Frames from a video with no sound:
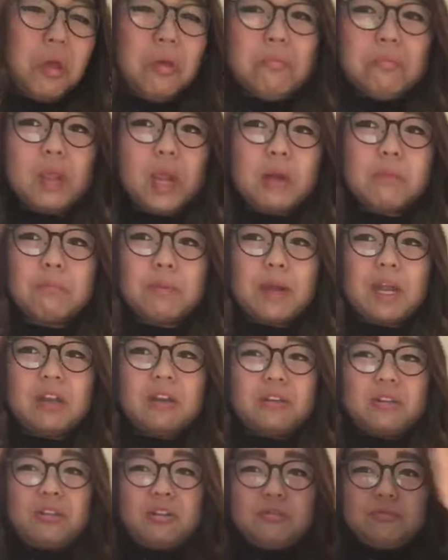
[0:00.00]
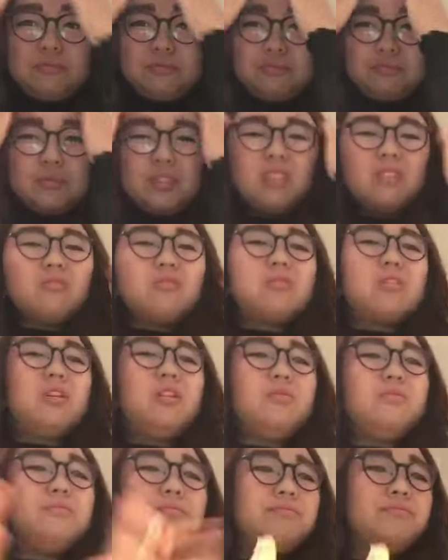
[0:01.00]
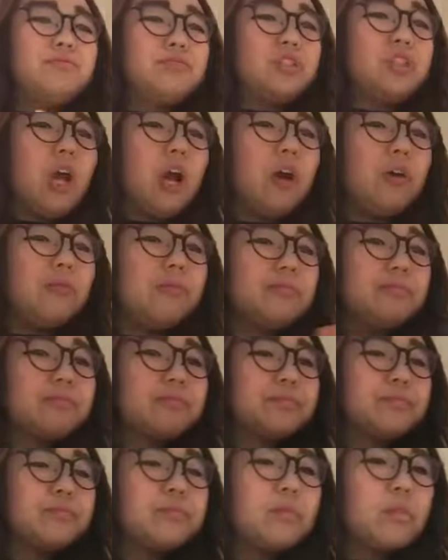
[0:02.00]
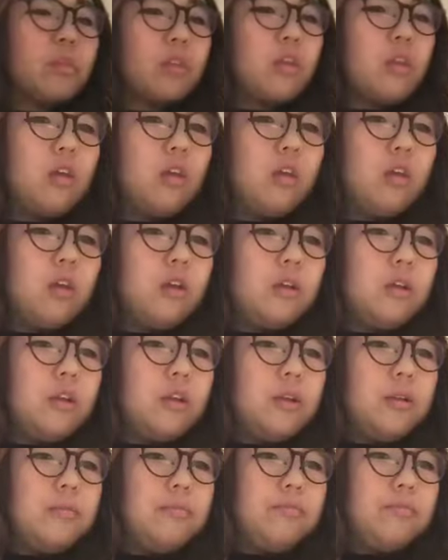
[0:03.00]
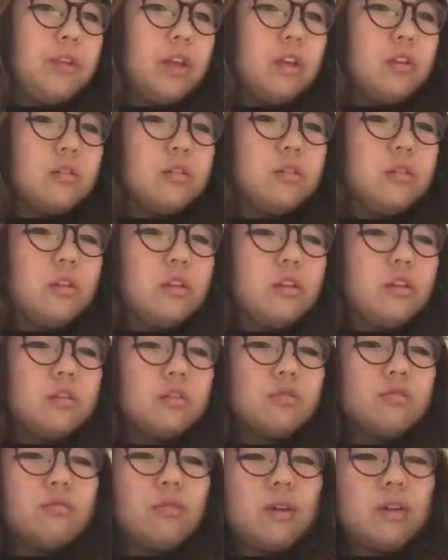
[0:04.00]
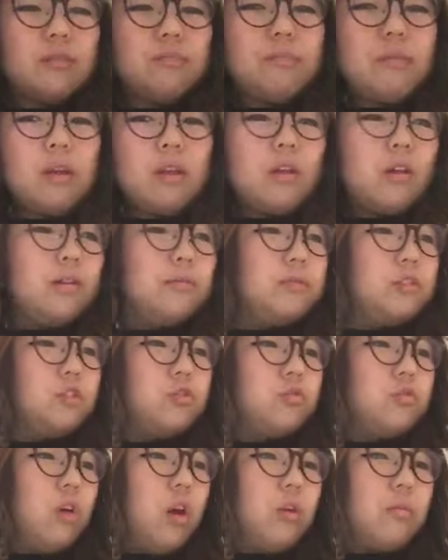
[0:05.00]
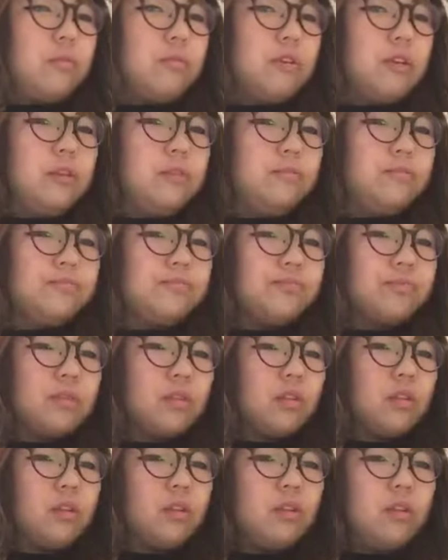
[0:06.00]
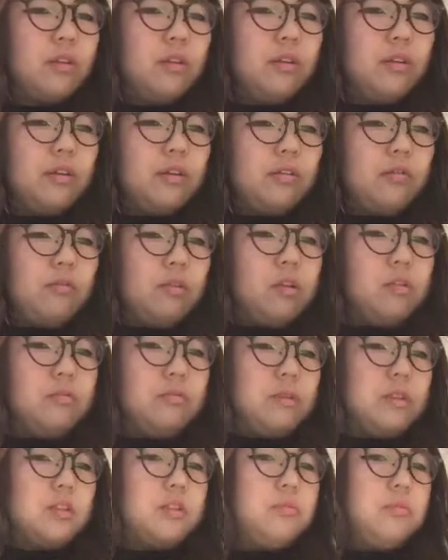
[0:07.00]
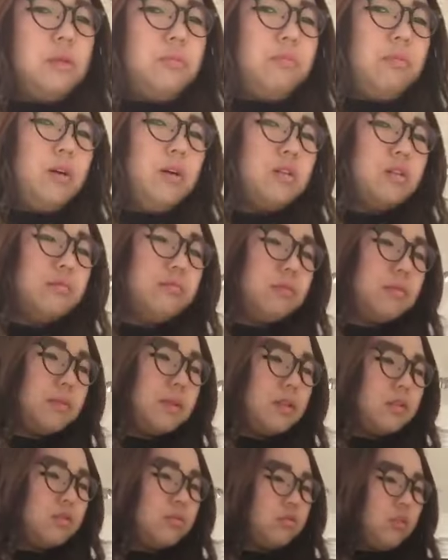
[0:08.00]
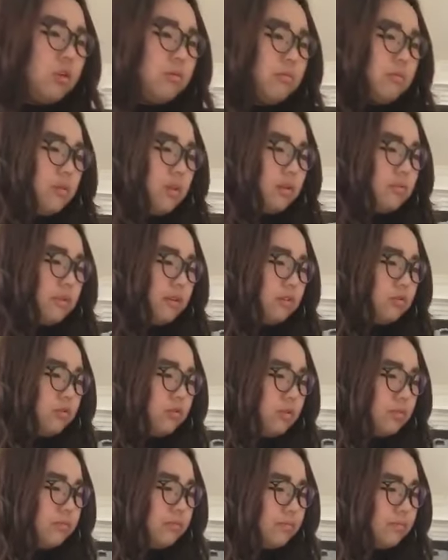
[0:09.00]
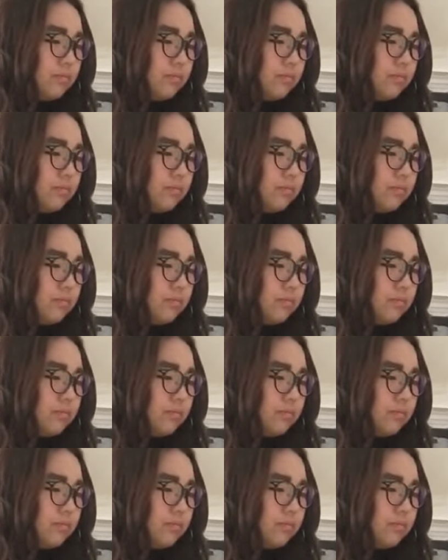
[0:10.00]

Not bad at all. It's okay. So, next thing is already a bit of strawberry. When you meant to be put some bit of strawberry on ice cream.